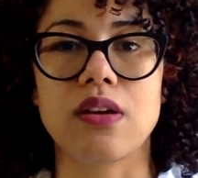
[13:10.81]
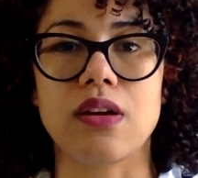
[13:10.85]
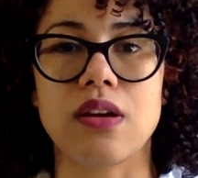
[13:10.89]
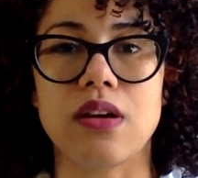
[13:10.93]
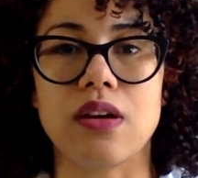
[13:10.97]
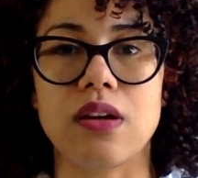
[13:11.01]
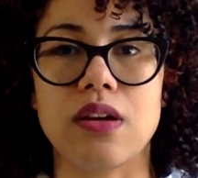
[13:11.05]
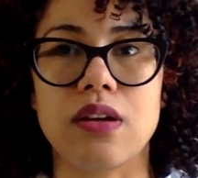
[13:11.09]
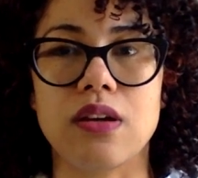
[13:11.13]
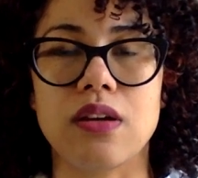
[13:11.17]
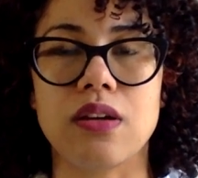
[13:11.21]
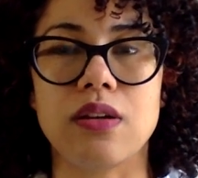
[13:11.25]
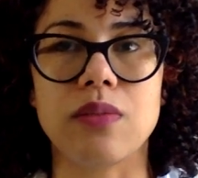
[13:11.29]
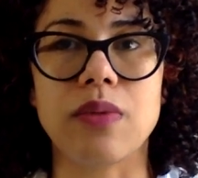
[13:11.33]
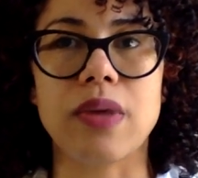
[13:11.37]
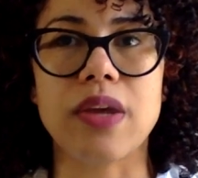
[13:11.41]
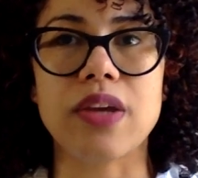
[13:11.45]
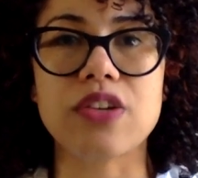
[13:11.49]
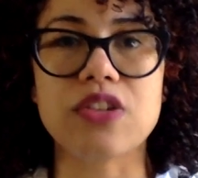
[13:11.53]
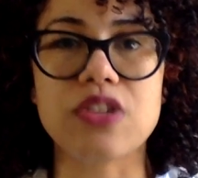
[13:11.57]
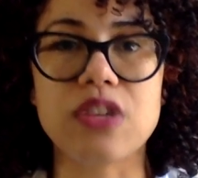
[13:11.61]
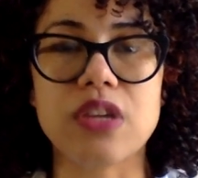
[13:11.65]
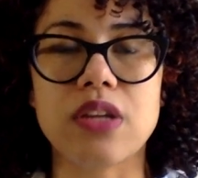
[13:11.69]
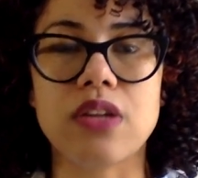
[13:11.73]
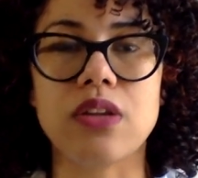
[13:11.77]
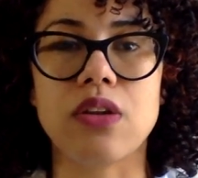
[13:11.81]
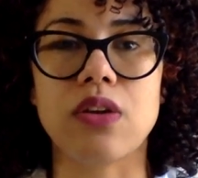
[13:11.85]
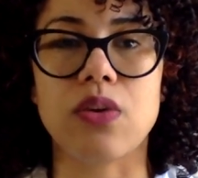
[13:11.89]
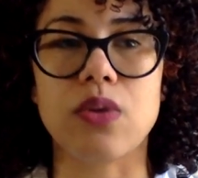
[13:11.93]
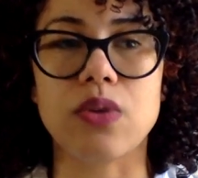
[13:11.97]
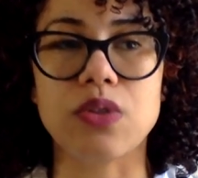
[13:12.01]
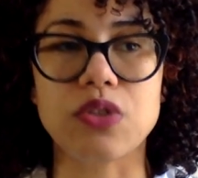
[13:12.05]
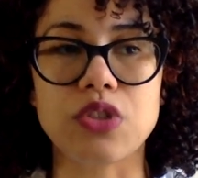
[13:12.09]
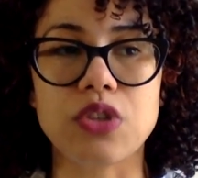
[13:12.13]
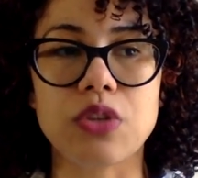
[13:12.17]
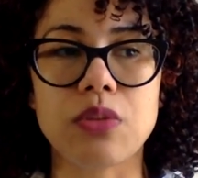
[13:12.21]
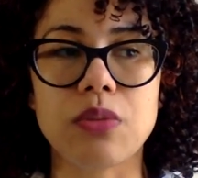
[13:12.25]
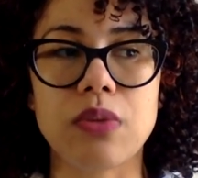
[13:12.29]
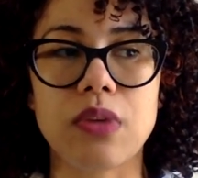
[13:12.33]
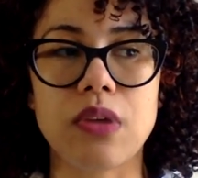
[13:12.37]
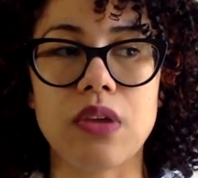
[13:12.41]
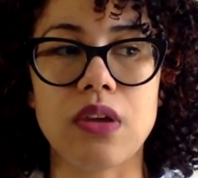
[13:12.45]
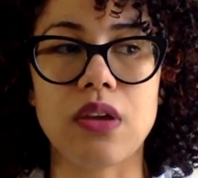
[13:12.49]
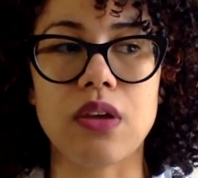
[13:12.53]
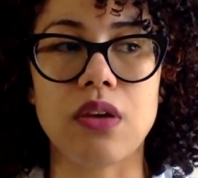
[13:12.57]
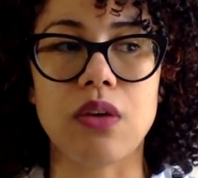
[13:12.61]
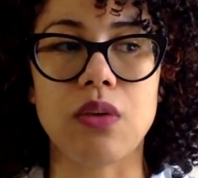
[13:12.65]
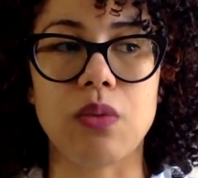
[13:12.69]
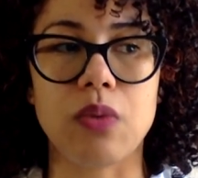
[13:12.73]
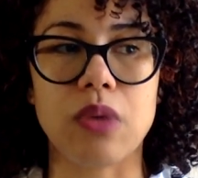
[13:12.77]
it took
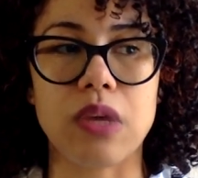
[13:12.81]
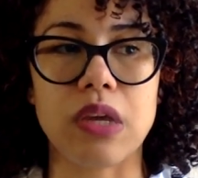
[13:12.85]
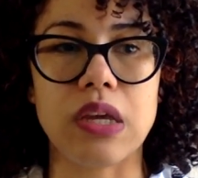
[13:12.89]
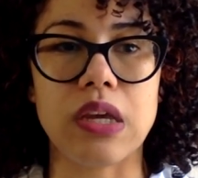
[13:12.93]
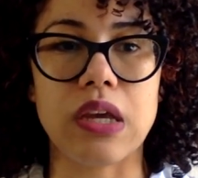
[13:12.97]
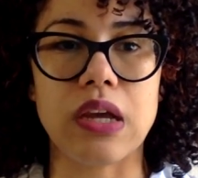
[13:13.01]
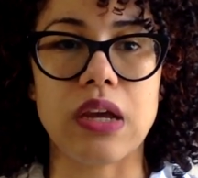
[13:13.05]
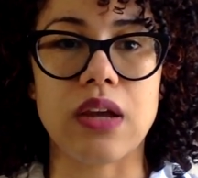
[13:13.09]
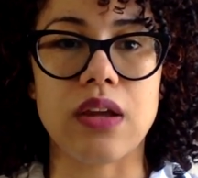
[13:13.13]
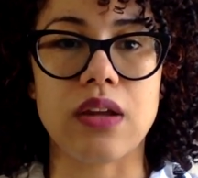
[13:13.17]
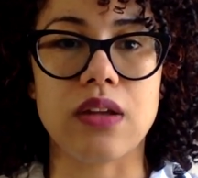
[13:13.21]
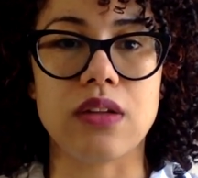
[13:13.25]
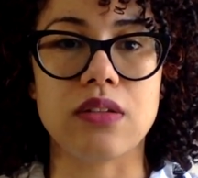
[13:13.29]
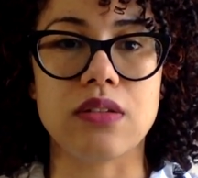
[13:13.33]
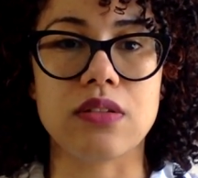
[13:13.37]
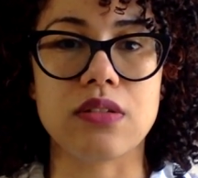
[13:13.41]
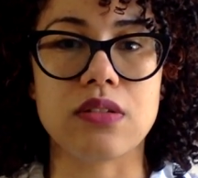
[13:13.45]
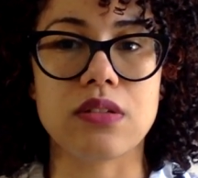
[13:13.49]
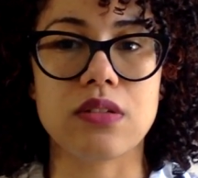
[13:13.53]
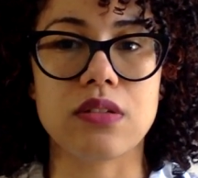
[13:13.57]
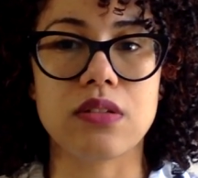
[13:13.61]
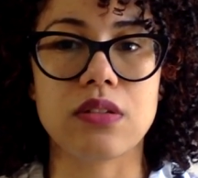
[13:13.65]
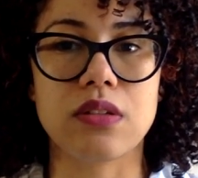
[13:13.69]
me a weekend